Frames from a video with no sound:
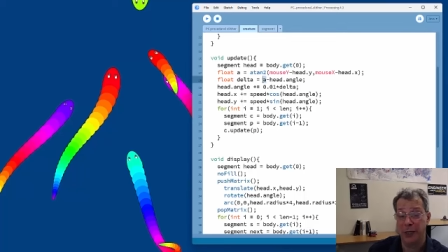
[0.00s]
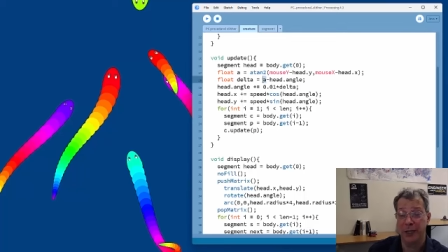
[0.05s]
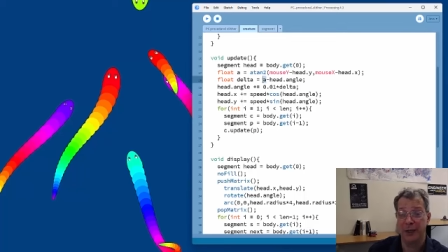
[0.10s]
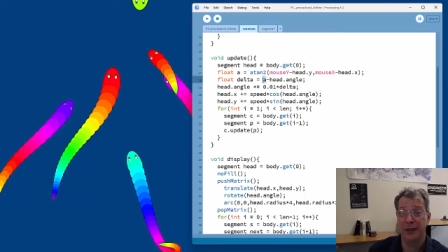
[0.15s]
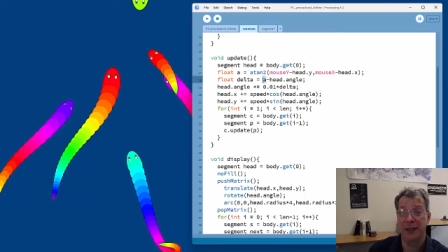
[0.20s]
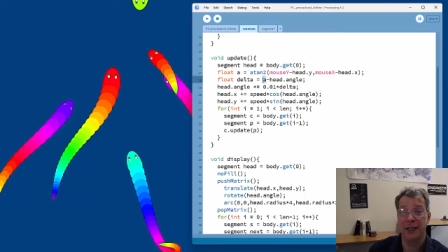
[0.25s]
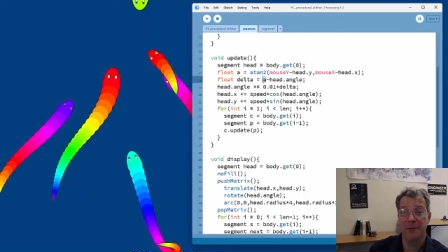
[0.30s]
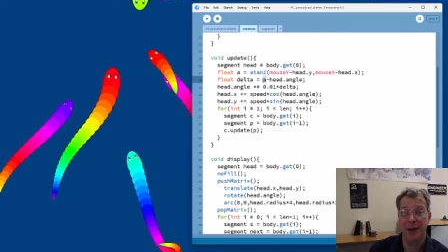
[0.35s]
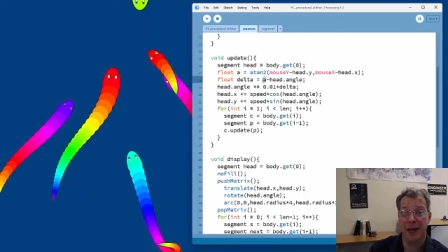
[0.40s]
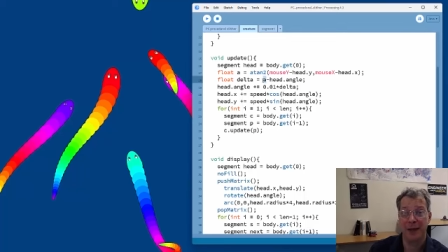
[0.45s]
way to
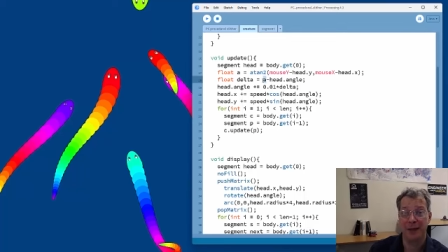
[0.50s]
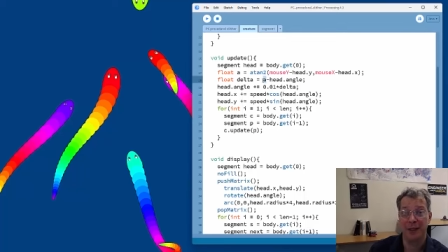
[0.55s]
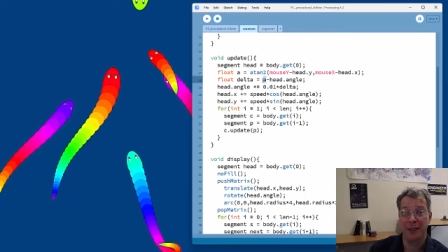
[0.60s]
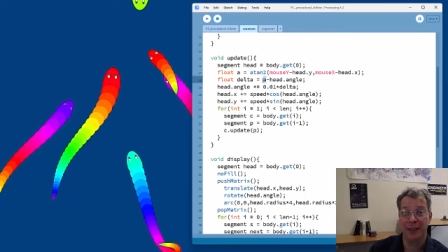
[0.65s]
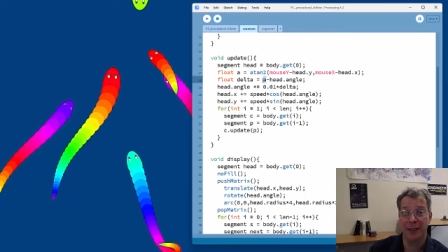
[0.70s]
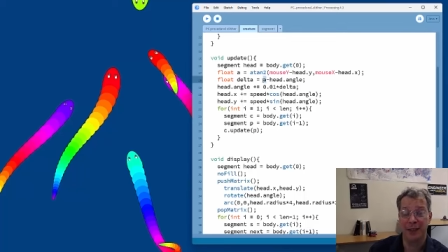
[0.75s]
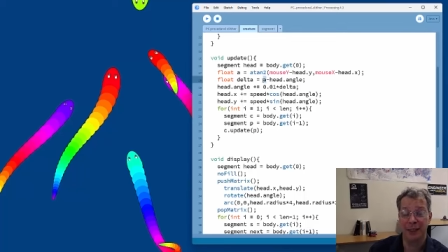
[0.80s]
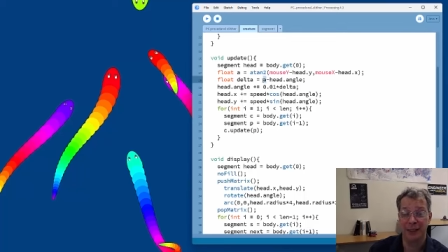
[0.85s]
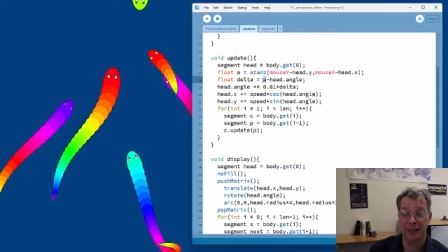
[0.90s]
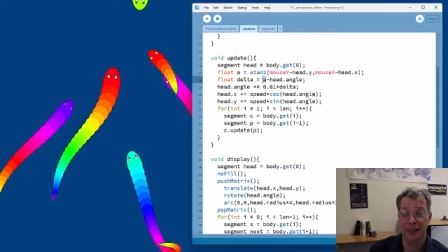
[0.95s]
think about
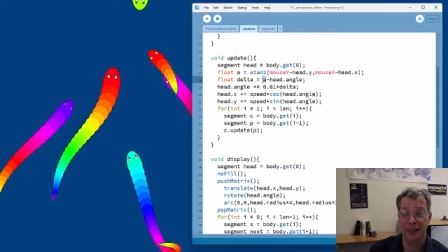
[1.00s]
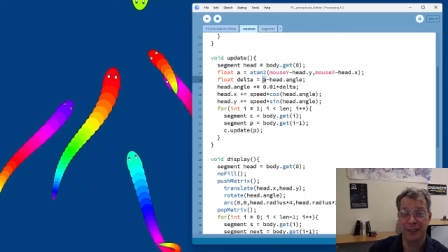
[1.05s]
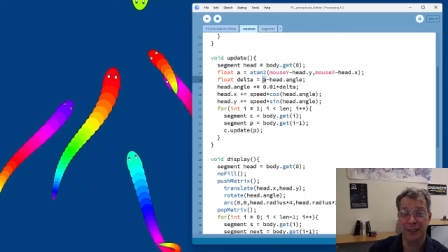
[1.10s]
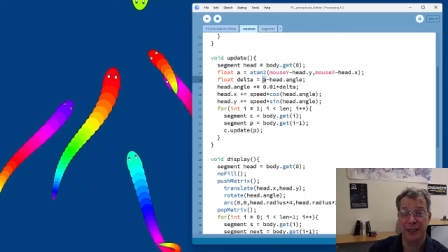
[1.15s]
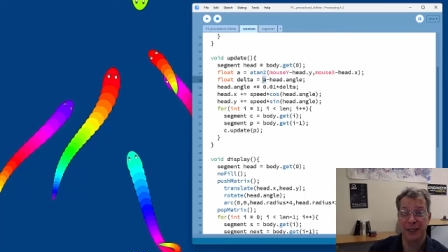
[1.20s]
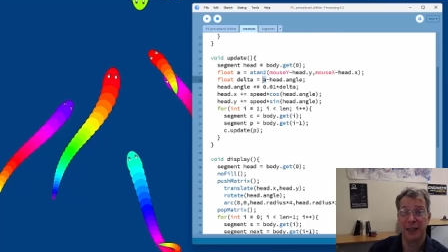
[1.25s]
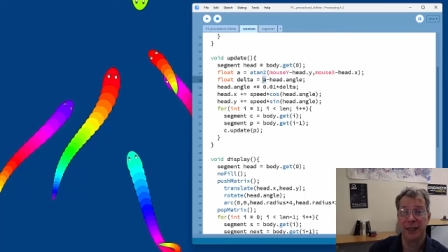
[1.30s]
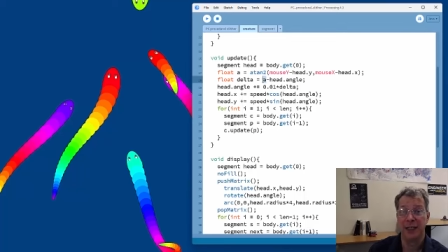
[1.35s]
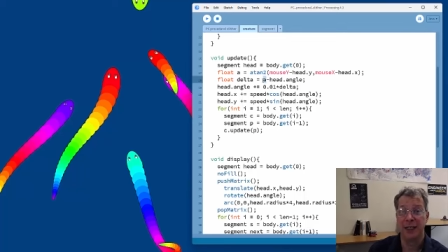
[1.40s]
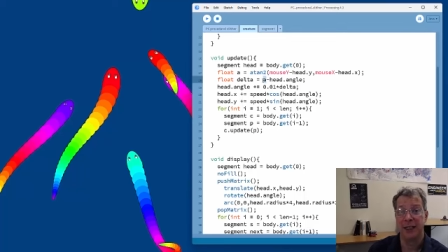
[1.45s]
it
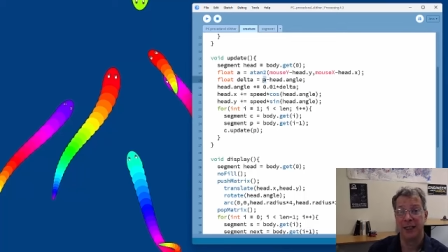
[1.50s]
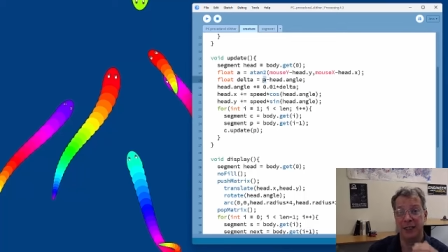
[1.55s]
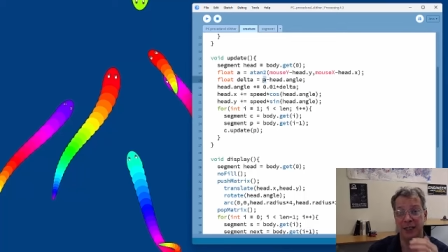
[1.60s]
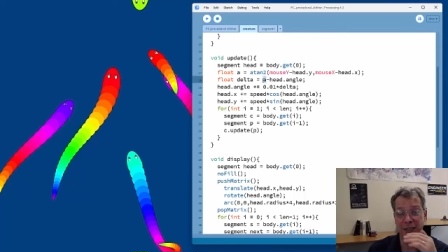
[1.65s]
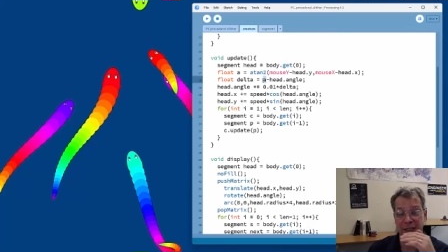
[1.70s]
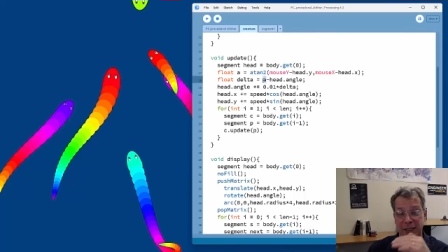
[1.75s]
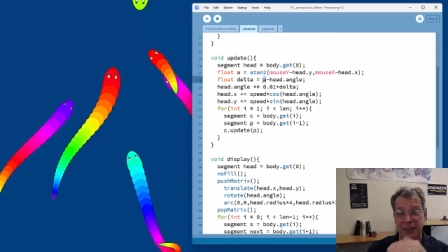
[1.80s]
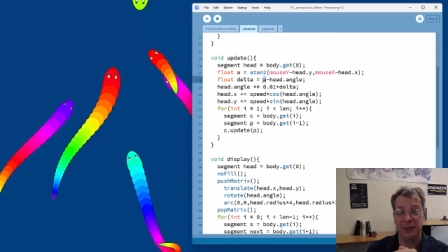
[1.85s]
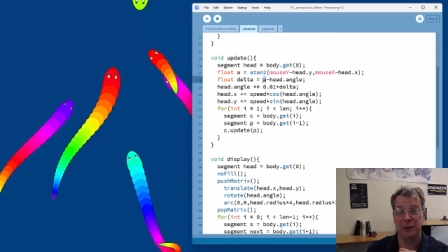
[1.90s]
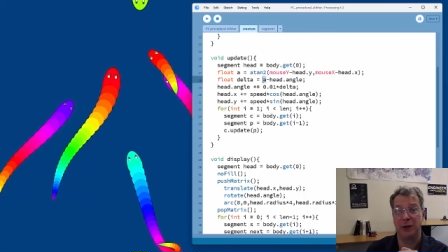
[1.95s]
is
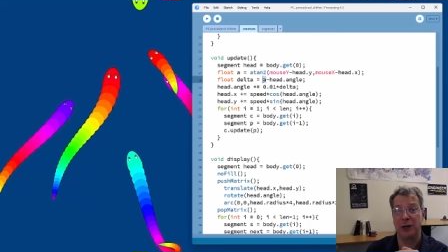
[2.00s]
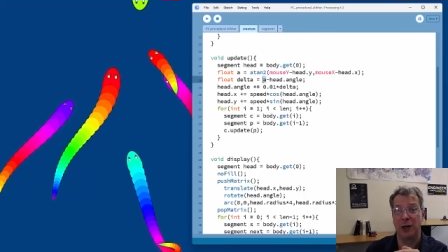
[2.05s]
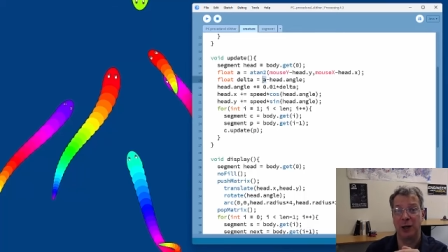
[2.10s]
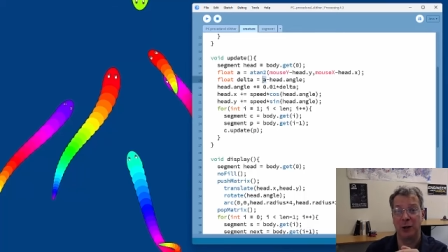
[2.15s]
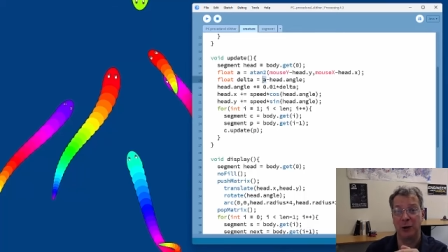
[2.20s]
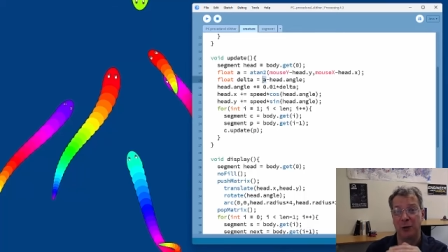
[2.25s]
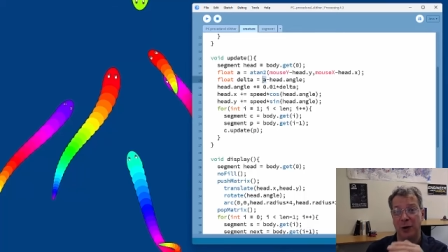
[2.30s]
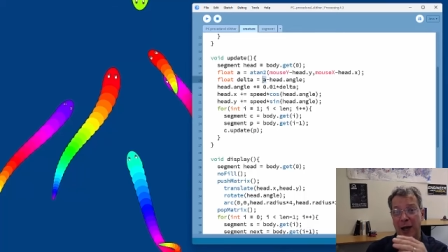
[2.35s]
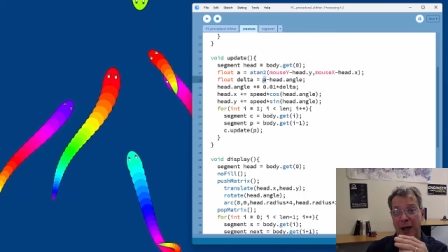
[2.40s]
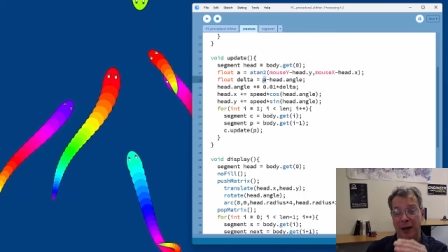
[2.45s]

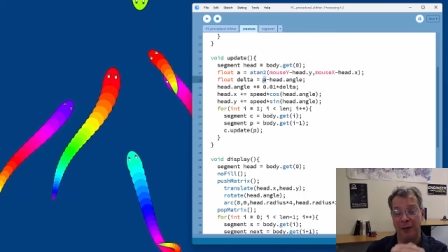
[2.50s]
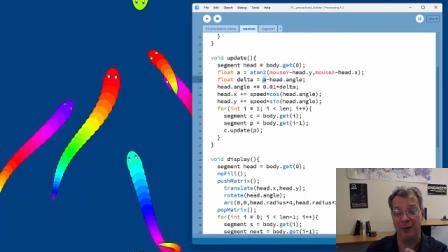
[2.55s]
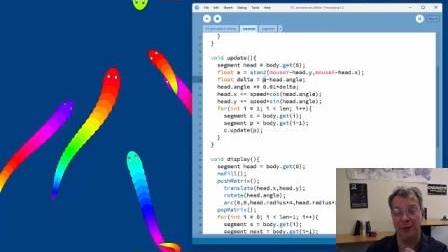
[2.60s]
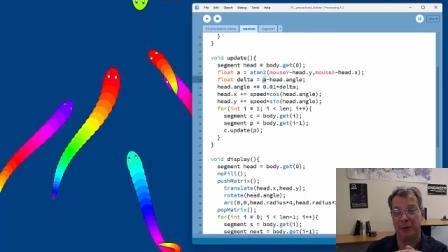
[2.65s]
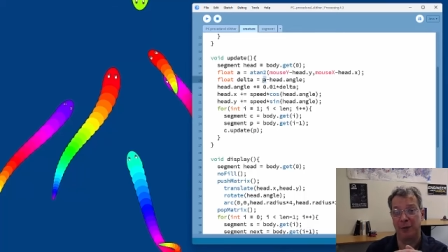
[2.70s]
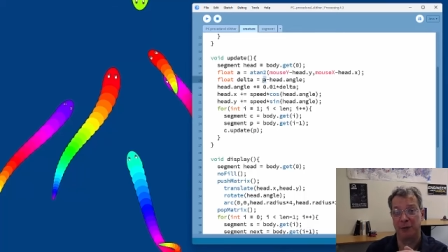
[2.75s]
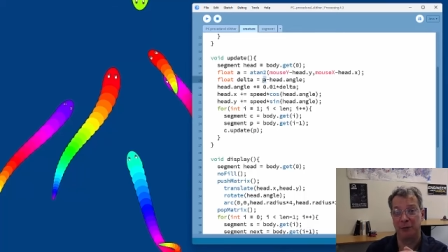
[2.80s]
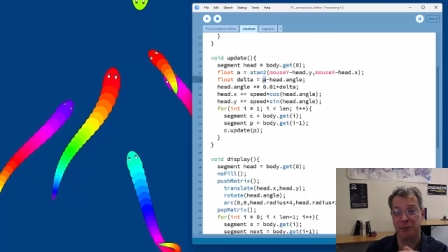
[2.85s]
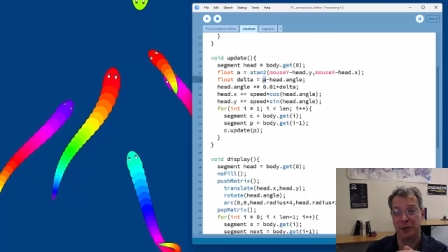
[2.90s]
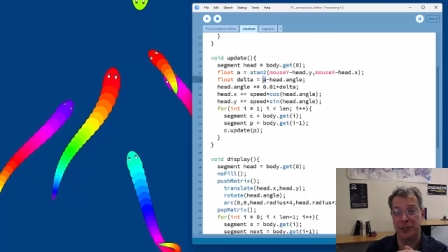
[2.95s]
0
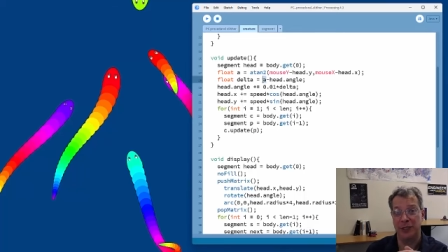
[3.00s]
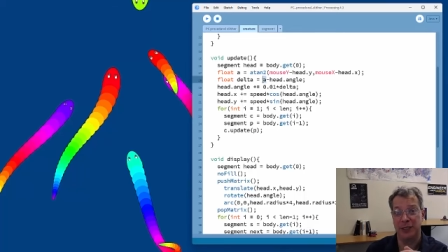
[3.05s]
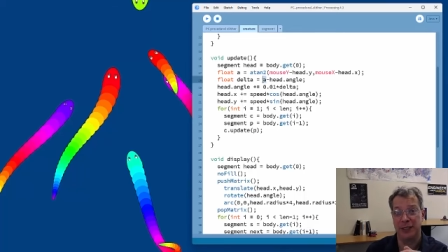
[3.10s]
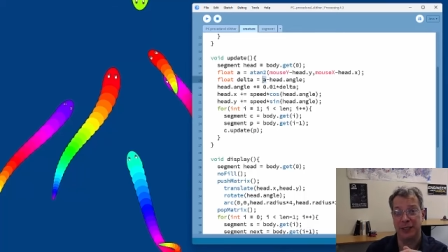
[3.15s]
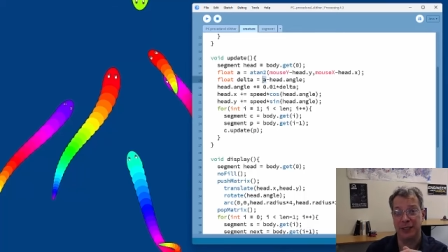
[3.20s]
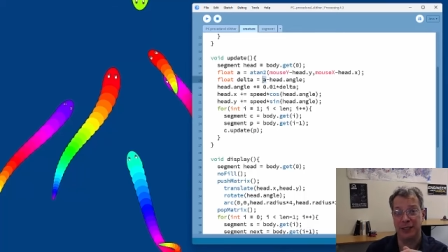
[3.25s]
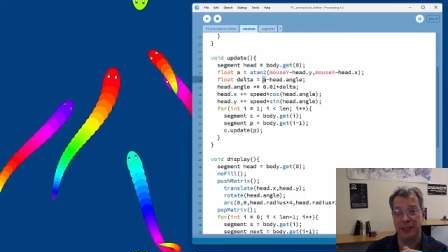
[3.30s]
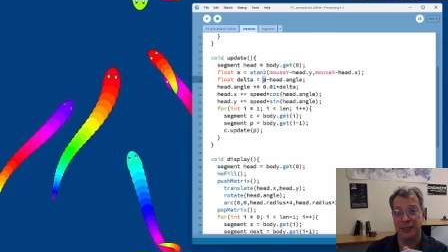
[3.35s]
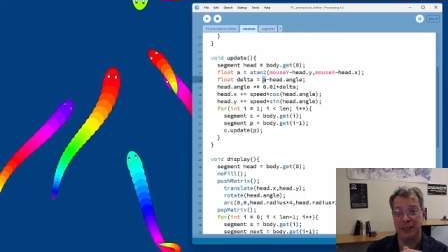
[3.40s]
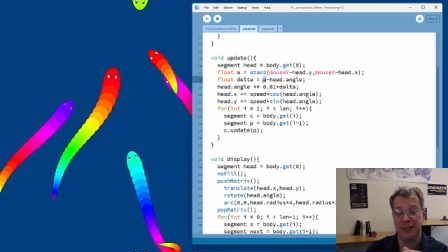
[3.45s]
and
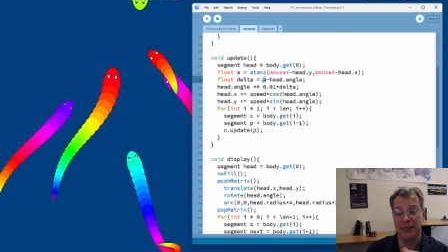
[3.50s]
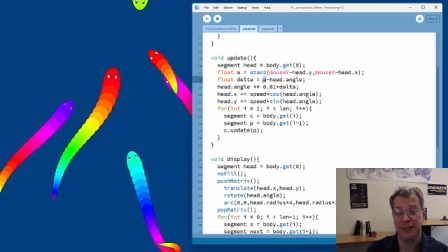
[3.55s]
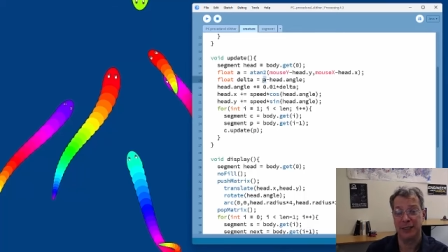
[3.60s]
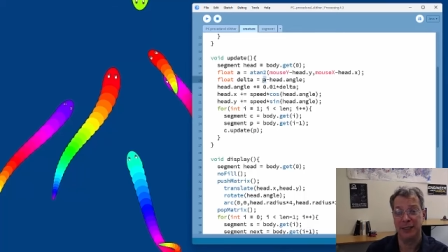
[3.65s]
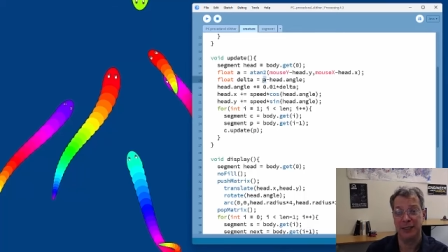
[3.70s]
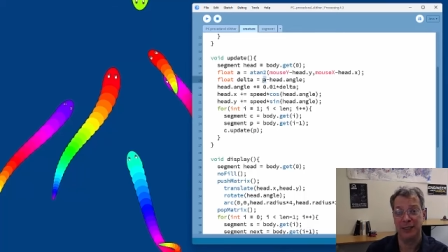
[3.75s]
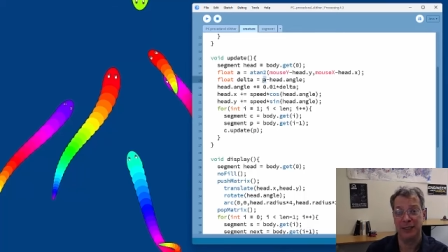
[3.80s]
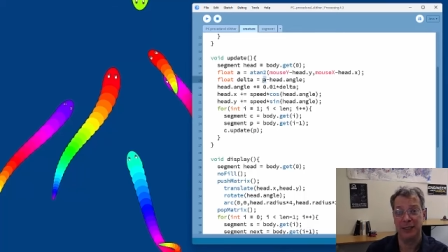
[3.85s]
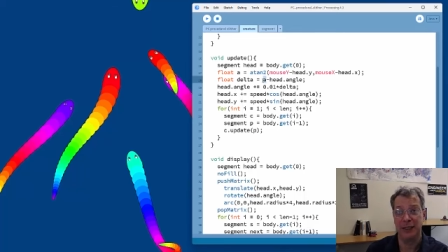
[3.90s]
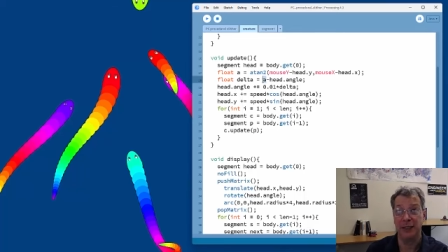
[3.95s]

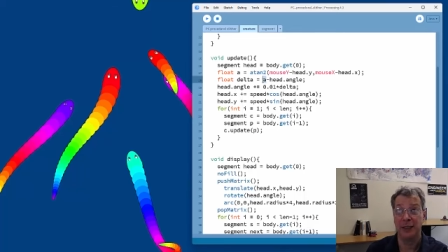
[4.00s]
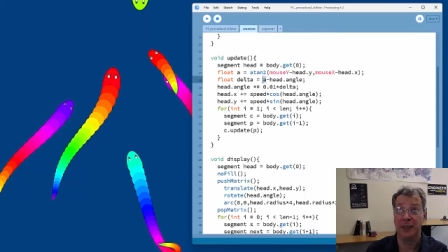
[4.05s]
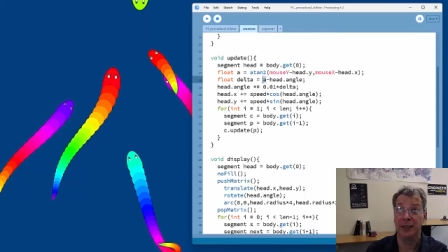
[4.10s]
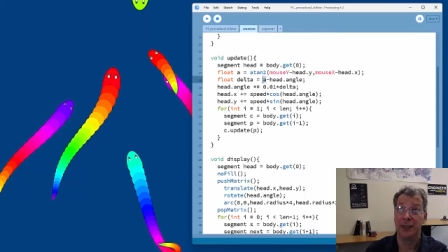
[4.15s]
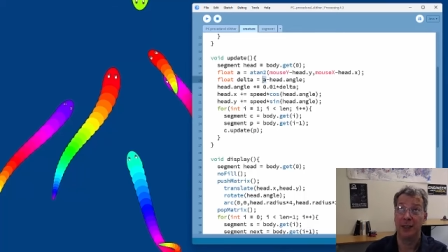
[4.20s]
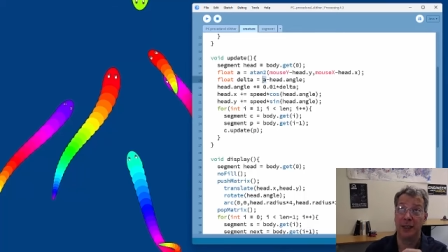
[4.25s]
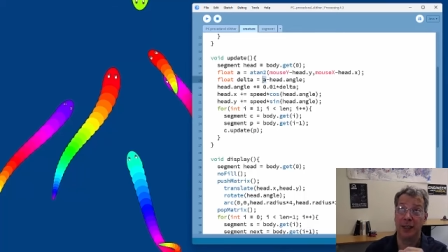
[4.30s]
360